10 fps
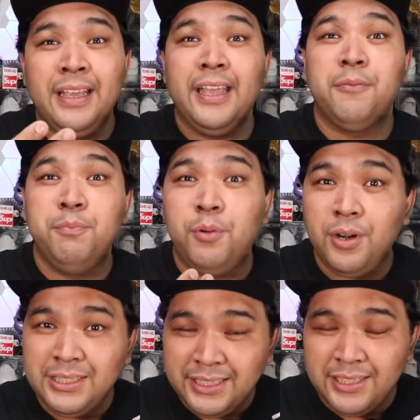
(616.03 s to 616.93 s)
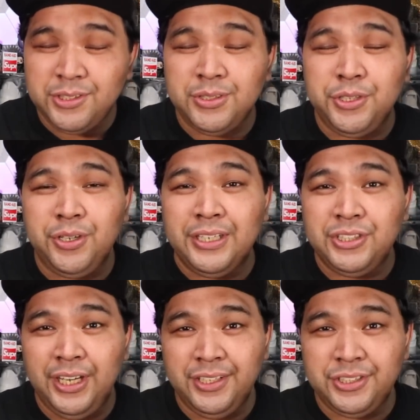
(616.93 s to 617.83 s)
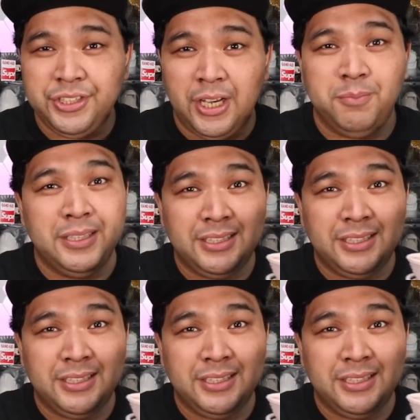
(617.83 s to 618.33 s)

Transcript: Get more skills so that you can change jobs.